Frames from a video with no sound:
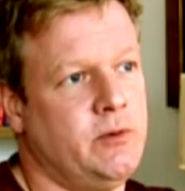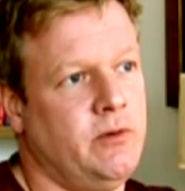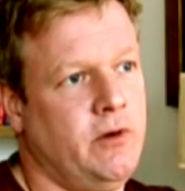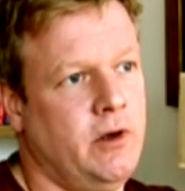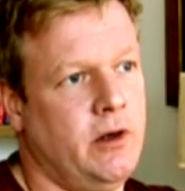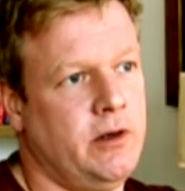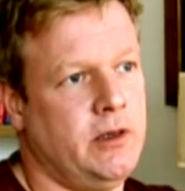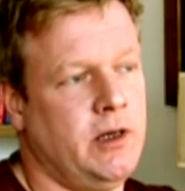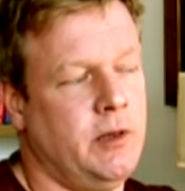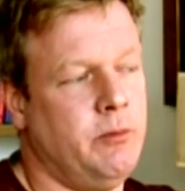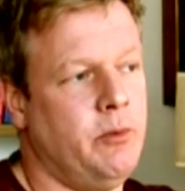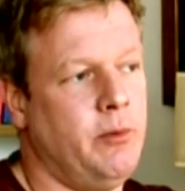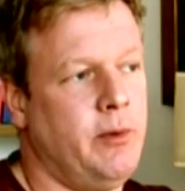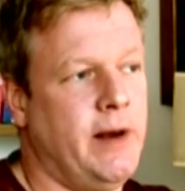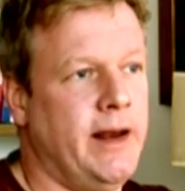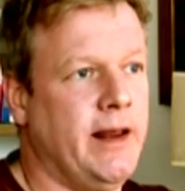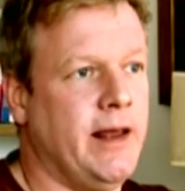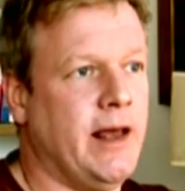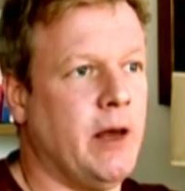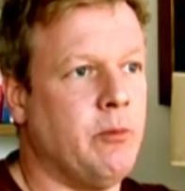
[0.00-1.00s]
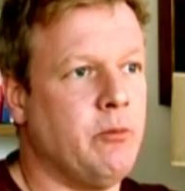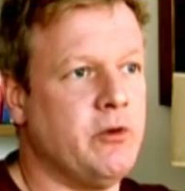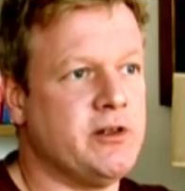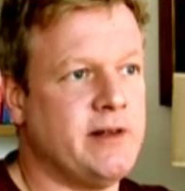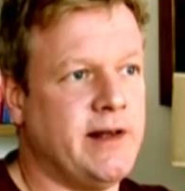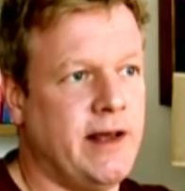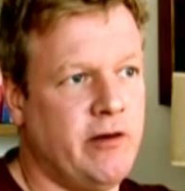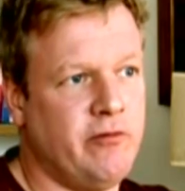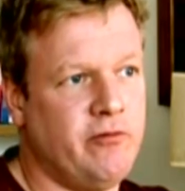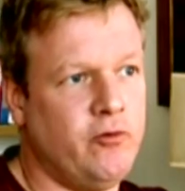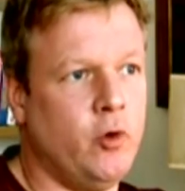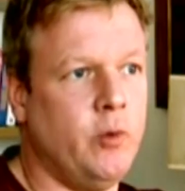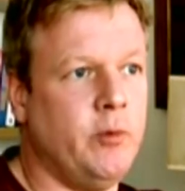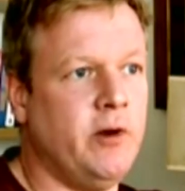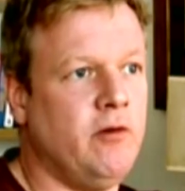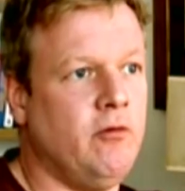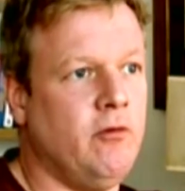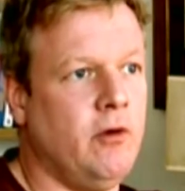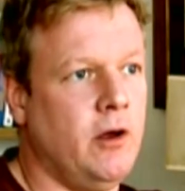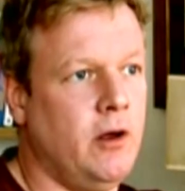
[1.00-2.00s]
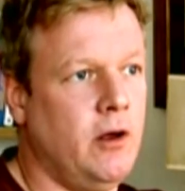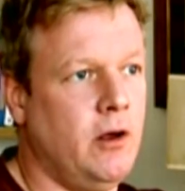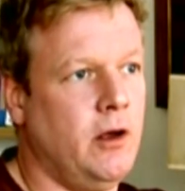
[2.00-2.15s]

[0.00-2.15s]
we've got number plate cameras now forming